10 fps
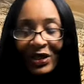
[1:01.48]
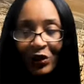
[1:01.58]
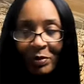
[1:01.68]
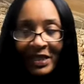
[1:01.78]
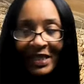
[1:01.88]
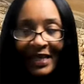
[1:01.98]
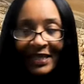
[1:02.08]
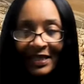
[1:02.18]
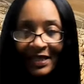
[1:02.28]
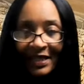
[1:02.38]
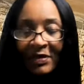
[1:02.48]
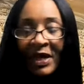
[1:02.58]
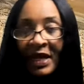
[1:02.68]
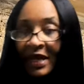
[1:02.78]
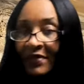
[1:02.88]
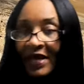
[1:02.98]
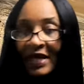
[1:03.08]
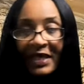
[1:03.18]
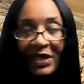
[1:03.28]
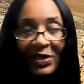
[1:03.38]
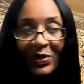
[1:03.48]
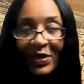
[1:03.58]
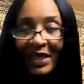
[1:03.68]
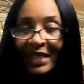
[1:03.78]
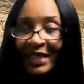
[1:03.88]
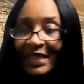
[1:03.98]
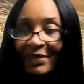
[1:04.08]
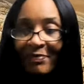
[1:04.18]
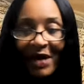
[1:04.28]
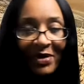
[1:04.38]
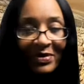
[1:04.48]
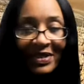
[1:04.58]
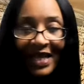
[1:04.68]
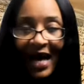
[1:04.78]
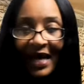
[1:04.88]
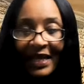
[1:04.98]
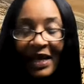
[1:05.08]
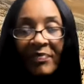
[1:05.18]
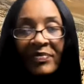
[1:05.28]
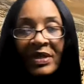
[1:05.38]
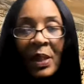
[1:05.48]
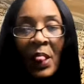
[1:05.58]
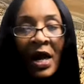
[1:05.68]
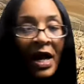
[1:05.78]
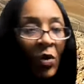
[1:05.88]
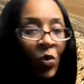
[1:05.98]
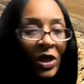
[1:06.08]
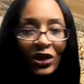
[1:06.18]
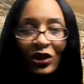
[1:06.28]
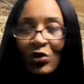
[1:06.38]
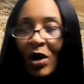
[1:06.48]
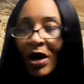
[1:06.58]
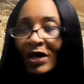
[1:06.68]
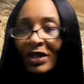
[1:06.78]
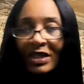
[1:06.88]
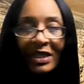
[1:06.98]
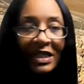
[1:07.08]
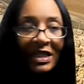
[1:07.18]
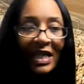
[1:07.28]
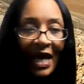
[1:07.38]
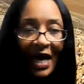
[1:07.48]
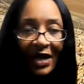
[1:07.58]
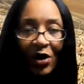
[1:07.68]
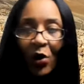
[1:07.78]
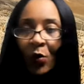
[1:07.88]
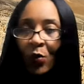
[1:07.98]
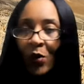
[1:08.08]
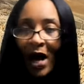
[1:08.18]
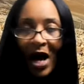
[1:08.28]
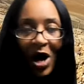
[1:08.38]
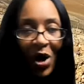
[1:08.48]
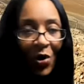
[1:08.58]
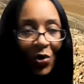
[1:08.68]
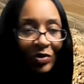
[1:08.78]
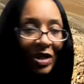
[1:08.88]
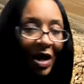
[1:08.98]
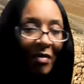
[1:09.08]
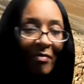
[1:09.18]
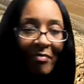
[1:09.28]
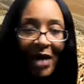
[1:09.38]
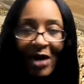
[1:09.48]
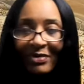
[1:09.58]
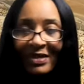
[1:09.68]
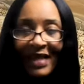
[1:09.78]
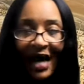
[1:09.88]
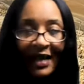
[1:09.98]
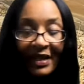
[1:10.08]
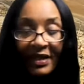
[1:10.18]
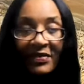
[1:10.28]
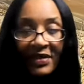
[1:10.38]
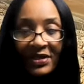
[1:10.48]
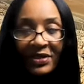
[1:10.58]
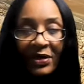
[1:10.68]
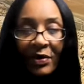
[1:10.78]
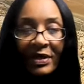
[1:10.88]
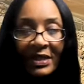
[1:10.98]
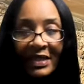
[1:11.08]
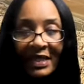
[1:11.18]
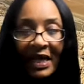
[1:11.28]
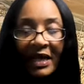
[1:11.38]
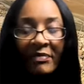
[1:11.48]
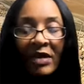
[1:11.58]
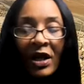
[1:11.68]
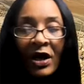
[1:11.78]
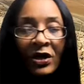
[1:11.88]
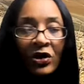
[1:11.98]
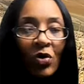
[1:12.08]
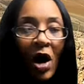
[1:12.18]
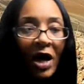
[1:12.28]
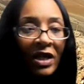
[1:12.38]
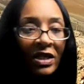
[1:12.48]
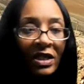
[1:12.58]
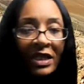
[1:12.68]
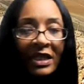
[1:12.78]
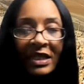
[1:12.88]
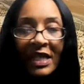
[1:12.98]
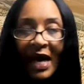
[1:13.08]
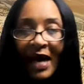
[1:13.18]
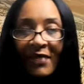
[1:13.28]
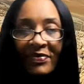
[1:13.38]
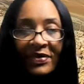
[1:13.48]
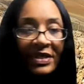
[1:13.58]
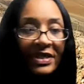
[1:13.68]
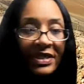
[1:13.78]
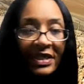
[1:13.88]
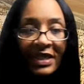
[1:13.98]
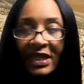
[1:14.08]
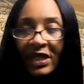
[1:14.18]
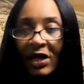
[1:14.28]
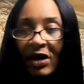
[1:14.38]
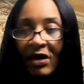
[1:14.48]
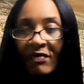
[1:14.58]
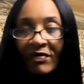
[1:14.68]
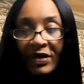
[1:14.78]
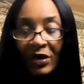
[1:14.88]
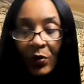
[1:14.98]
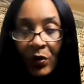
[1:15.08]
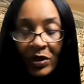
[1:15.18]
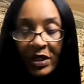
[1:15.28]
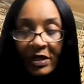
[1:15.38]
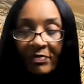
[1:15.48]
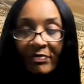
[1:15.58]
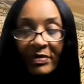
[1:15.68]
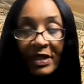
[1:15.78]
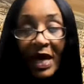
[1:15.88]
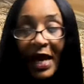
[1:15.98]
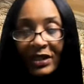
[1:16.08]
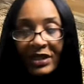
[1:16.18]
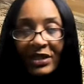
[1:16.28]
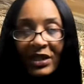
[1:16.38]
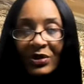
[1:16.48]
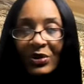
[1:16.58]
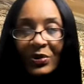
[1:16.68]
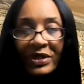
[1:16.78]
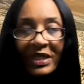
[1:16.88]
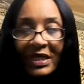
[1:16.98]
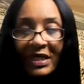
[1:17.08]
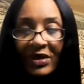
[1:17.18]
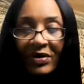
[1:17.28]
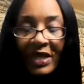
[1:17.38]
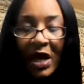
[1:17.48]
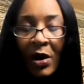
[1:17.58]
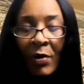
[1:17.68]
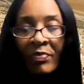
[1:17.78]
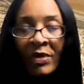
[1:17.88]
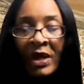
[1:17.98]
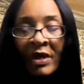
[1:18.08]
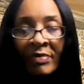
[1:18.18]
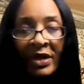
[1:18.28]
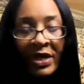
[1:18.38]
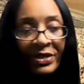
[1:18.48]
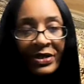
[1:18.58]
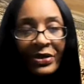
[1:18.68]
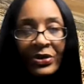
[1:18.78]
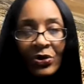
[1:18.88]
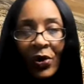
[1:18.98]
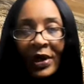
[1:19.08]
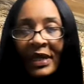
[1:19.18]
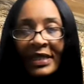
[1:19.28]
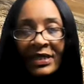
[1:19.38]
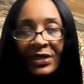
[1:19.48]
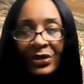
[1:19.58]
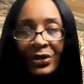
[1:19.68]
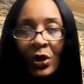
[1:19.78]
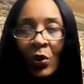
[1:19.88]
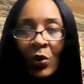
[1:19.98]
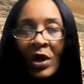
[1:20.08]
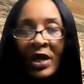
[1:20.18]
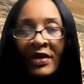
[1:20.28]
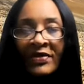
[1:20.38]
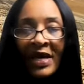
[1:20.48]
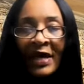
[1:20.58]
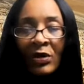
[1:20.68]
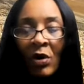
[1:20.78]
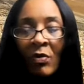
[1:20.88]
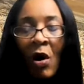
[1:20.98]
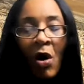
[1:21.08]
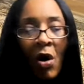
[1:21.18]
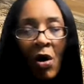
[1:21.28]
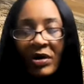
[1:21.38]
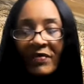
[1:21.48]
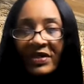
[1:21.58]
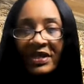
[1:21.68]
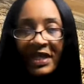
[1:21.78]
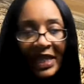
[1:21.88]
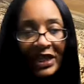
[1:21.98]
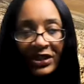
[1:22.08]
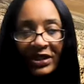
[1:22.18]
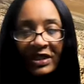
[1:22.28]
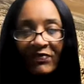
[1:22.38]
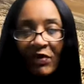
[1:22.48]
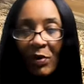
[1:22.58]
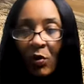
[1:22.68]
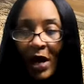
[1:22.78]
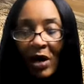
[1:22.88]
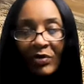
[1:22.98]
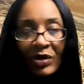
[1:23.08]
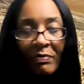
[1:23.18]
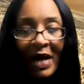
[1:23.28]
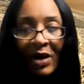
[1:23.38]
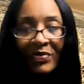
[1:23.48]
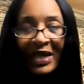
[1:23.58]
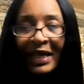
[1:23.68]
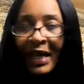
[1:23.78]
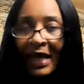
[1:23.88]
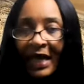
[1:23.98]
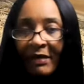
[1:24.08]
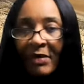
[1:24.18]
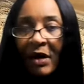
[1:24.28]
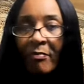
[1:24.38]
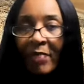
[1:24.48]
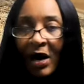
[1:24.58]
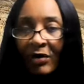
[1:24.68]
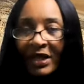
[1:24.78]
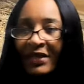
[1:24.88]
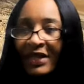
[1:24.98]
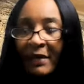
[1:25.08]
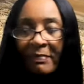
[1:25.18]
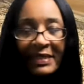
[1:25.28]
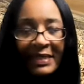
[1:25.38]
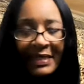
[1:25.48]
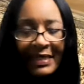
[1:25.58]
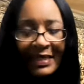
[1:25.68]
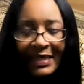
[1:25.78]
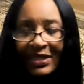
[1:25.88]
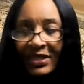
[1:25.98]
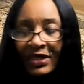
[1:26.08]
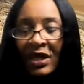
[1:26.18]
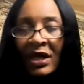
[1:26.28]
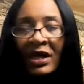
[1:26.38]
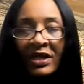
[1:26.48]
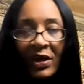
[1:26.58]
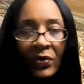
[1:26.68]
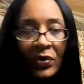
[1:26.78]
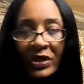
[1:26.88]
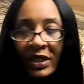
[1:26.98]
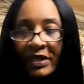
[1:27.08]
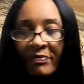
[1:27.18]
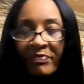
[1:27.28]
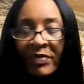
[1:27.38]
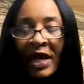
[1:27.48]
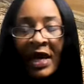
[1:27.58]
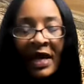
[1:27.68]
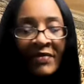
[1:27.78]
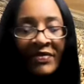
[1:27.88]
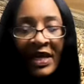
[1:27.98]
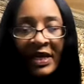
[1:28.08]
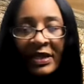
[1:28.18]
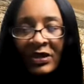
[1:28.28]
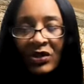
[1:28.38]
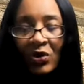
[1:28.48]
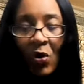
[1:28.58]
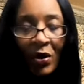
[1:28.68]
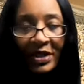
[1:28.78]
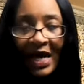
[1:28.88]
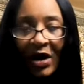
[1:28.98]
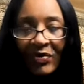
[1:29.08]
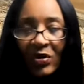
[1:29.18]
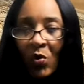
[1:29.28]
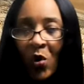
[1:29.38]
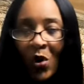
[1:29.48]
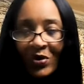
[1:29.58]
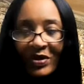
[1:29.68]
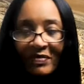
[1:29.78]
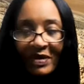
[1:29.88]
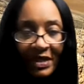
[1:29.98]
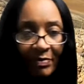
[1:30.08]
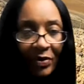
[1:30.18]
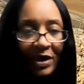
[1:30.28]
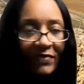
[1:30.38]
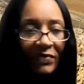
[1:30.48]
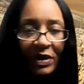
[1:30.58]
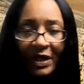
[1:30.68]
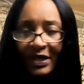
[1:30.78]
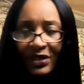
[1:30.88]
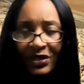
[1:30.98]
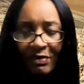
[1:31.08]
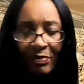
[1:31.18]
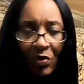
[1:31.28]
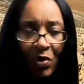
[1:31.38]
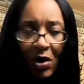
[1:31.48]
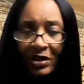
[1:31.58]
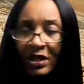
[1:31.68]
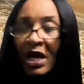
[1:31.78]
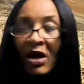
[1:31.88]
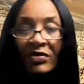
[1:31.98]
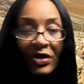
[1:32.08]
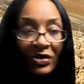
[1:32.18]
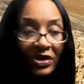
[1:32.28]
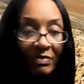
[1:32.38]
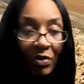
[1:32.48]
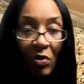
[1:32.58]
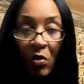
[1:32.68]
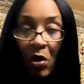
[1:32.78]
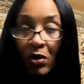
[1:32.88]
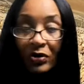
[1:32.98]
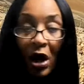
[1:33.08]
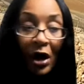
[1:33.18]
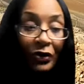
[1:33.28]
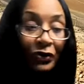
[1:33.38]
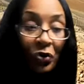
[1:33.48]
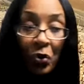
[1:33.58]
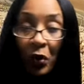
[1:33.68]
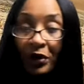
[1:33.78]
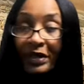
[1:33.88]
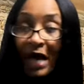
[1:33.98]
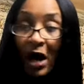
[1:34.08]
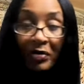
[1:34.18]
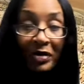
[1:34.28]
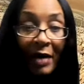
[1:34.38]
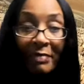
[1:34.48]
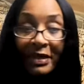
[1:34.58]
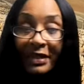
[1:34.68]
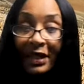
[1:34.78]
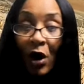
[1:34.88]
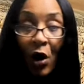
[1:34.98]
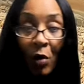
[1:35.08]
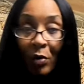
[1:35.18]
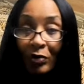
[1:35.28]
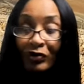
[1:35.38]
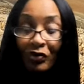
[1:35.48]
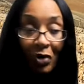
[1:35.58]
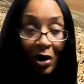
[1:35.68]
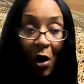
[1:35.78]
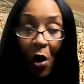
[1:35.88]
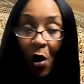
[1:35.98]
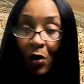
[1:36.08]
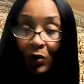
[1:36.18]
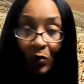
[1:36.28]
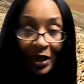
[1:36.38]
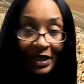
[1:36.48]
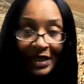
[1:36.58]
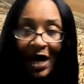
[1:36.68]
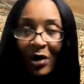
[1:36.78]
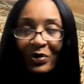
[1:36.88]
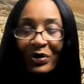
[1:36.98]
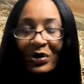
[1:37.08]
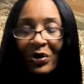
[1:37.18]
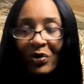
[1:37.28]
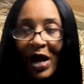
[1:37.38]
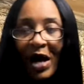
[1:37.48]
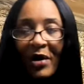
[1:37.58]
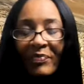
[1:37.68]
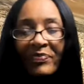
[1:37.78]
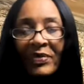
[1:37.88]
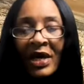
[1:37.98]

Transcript: the Jebusite city. And that hill is Mount Zion. And what you are looking at around Mount Zion, and this is current today, you are looking at the city of Jerusalem. Actually, there's no city there now because the story lets us know that all of the nations from around about, they came about and they besieged Jerusalem and they tore down the walls of the temple. And if you look at the temple walls are torn down. That means they almost tore it all the way down to the ground.